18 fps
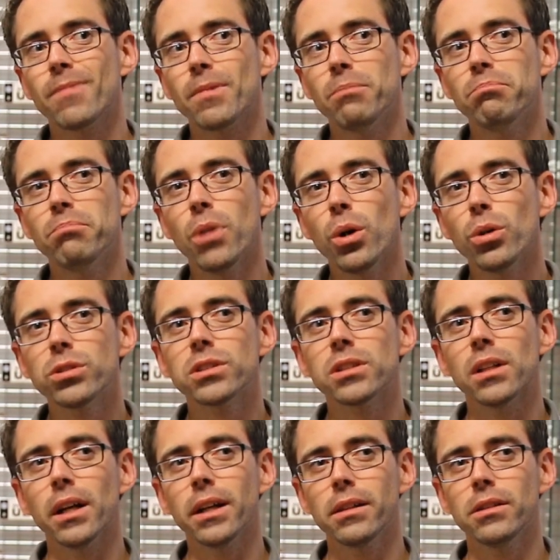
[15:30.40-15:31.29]

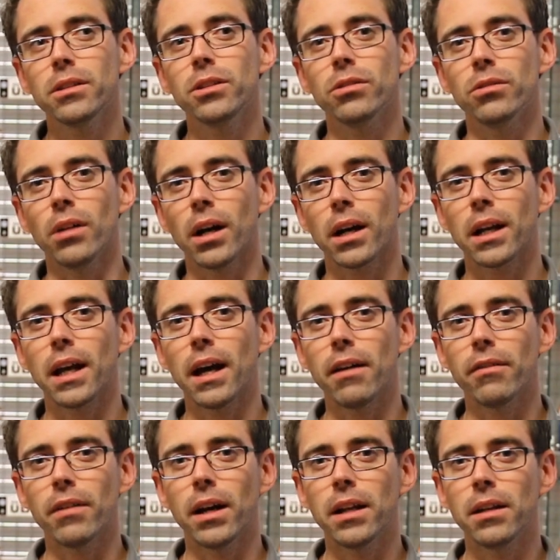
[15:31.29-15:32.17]
Most likely, you're not going to
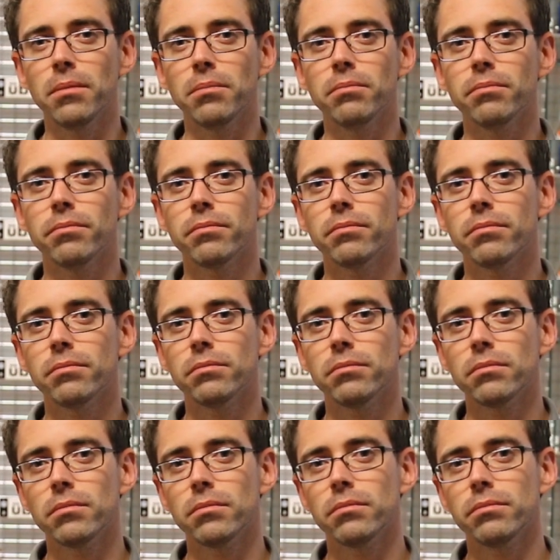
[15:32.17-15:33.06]
have any
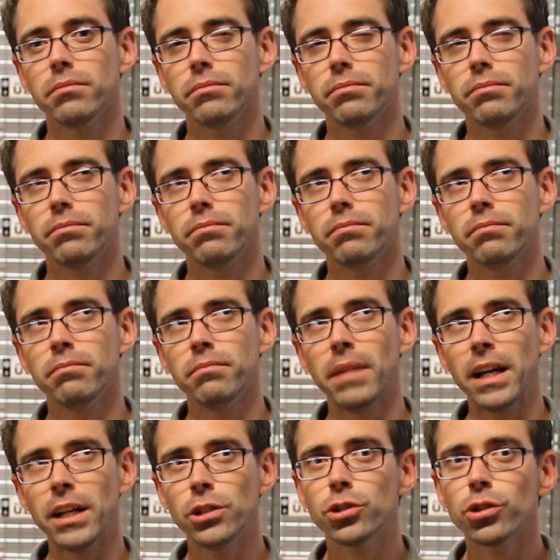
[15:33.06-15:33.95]

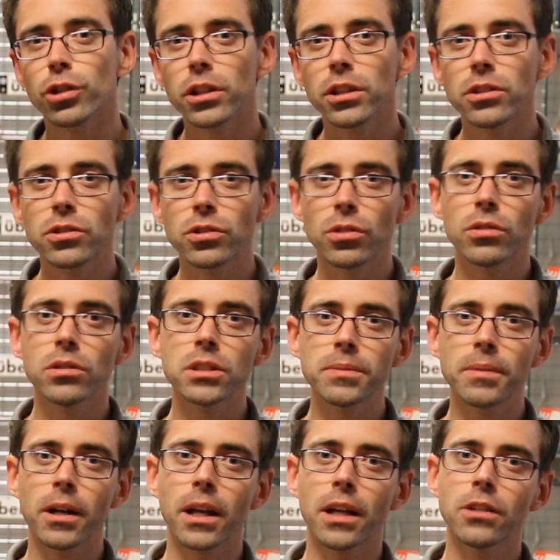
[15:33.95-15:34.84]
major concerns
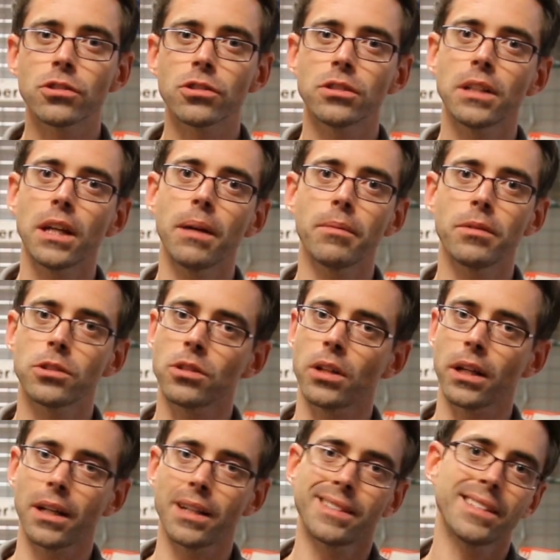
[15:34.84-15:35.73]
about engine damage.
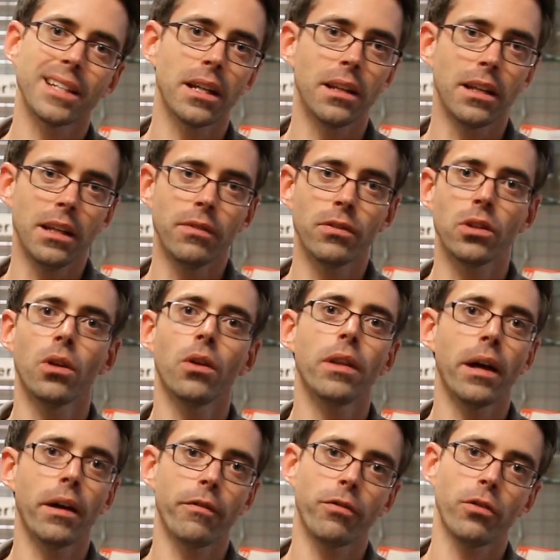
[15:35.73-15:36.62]
Like I said, even though
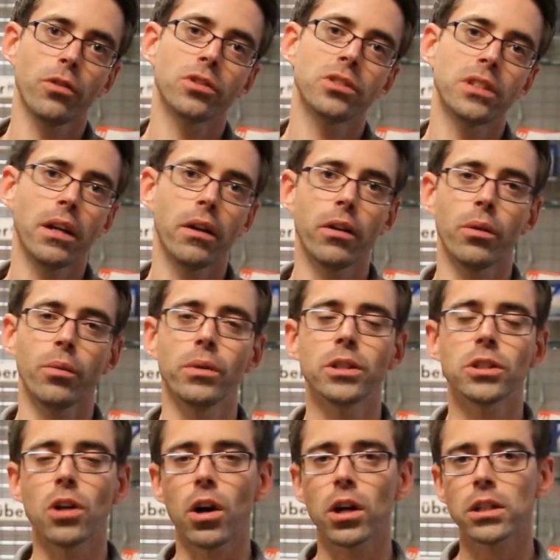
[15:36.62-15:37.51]
that first scenario
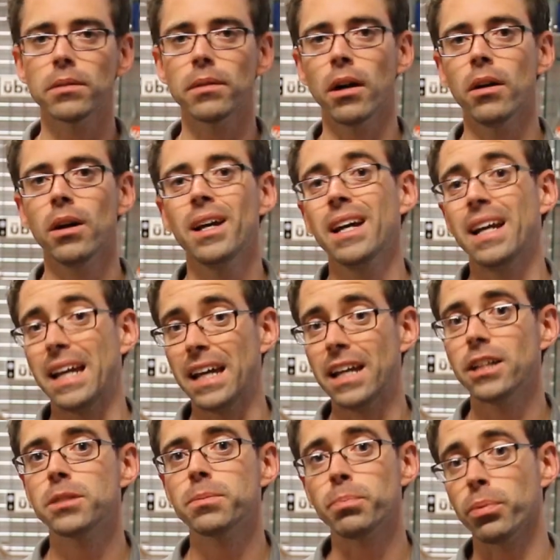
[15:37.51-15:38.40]
we talked about
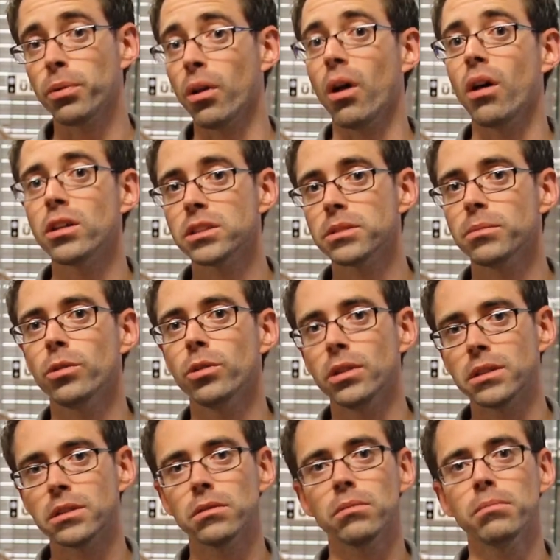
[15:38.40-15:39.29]
is
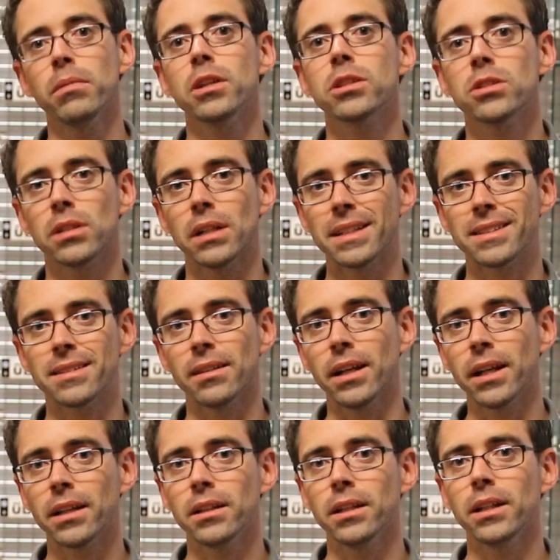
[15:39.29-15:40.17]
plausible, it's much less
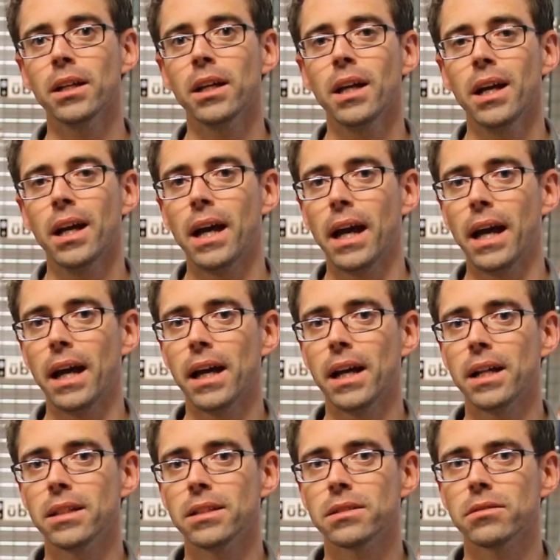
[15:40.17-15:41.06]
likely.
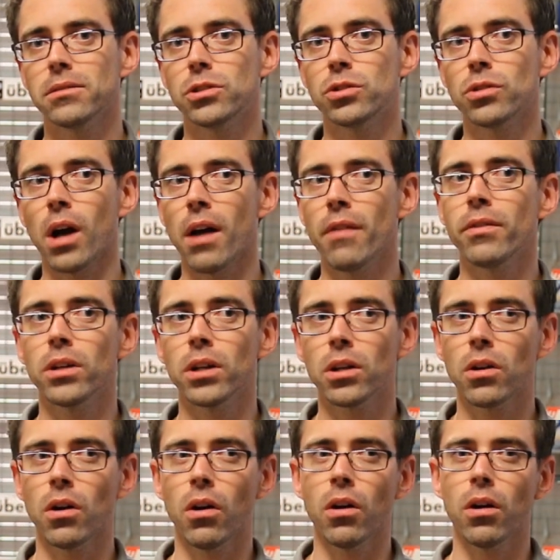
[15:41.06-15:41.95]
And driving
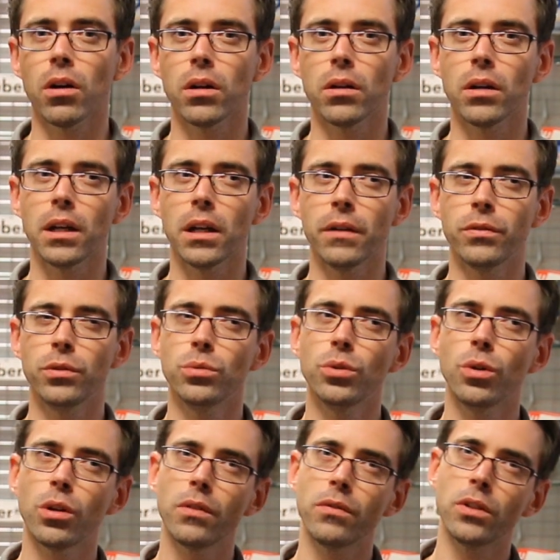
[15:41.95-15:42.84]
a car, if you
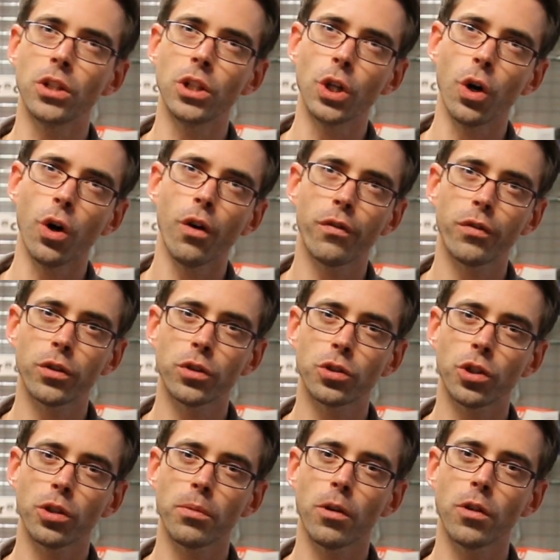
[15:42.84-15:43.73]
don't even know if the
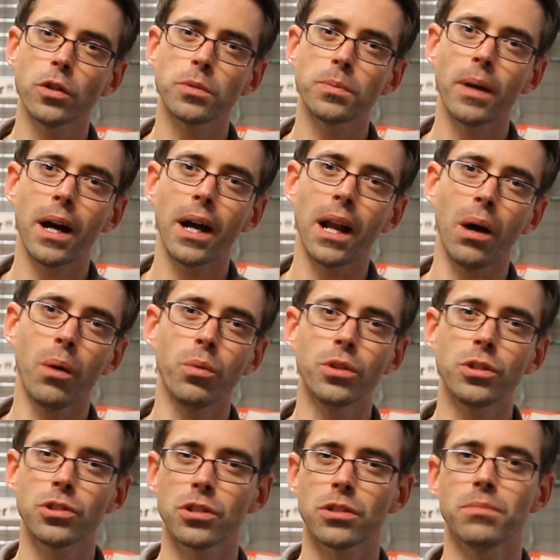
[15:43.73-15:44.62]
turbo is bad, I
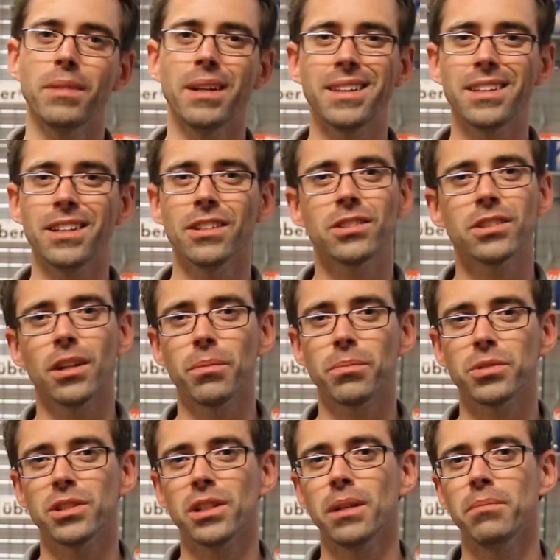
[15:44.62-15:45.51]
wouldn't just make the
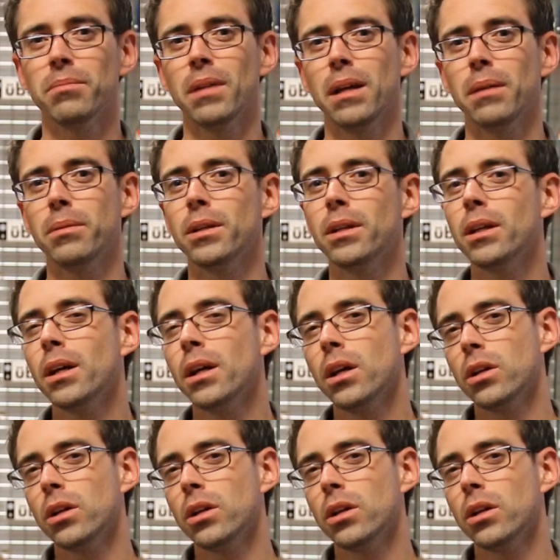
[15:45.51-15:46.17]
assumption and maybe